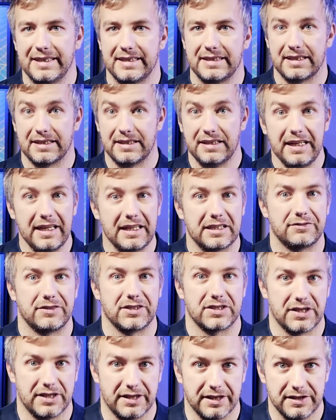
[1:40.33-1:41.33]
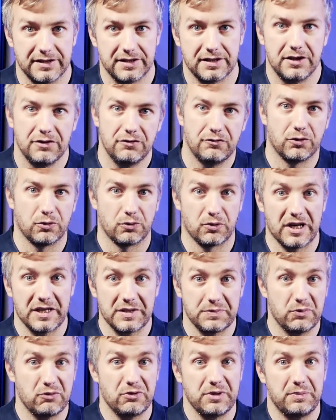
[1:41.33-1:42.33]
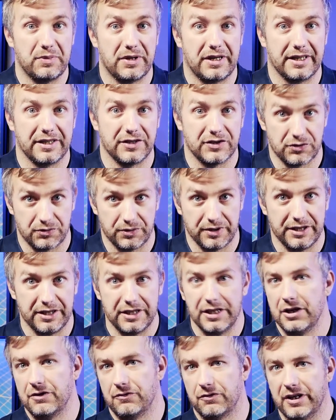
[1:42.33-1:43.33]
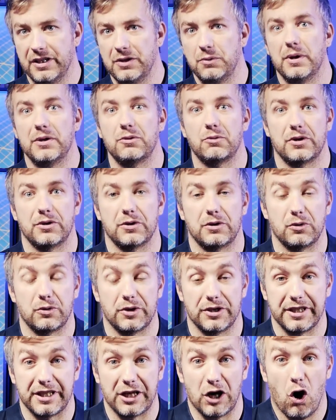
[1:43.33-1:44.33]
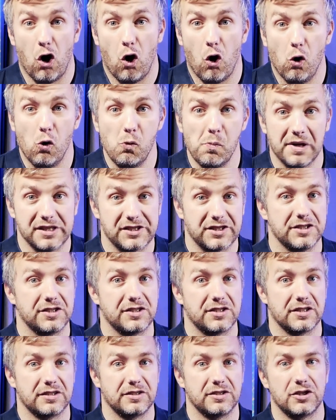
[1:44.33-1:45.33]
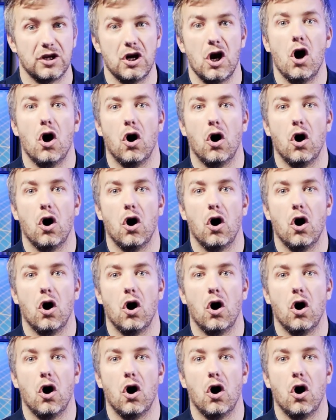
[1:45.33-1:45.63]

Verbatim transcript: that they advertised for Raspberry Pi three for anyone ru running Home Assistant